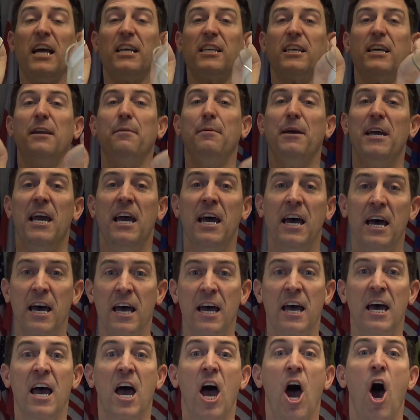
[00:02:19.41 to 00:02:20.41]
That's gonna be
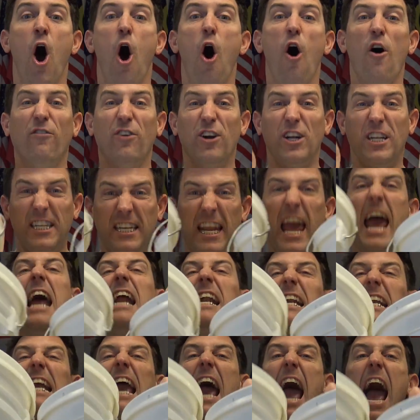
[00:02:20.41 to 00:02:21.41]
over
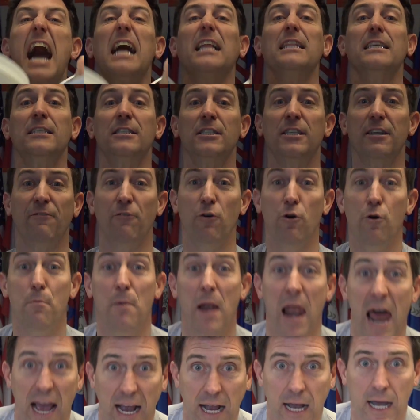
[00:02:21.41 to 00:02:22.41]
10 gallons of
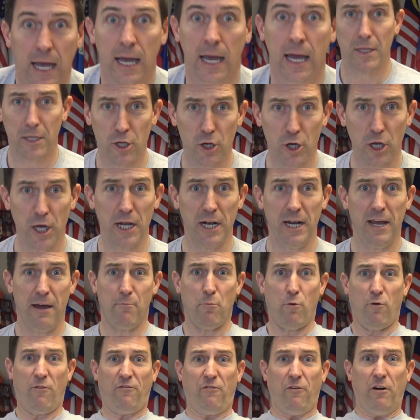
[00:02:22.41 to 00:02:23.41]
oobleck. You can't
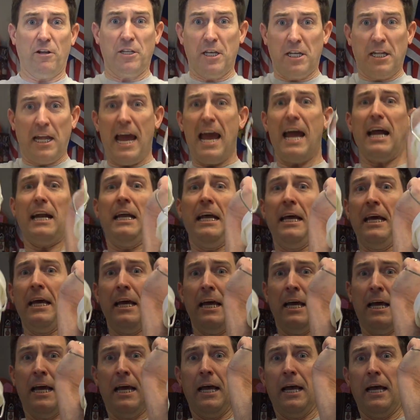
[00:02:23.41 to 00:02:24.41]
have more fun than that.
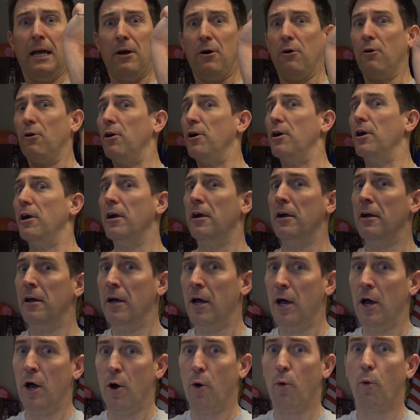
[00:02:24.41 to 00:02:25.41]
We're
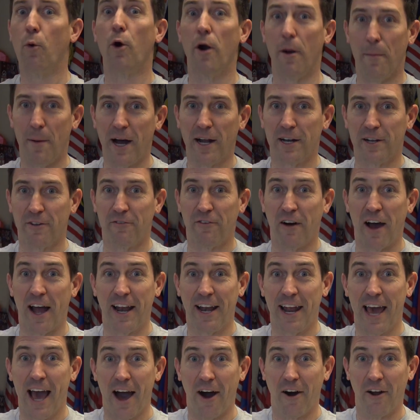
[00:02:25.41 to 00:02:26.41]
we're about to
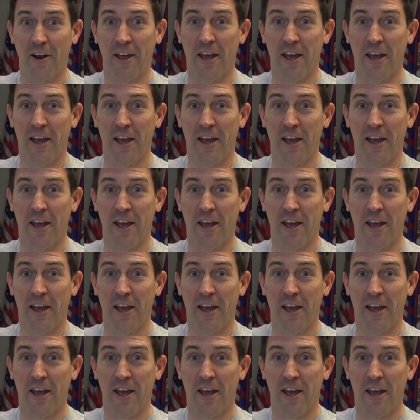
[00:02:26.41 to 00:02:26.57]
find out.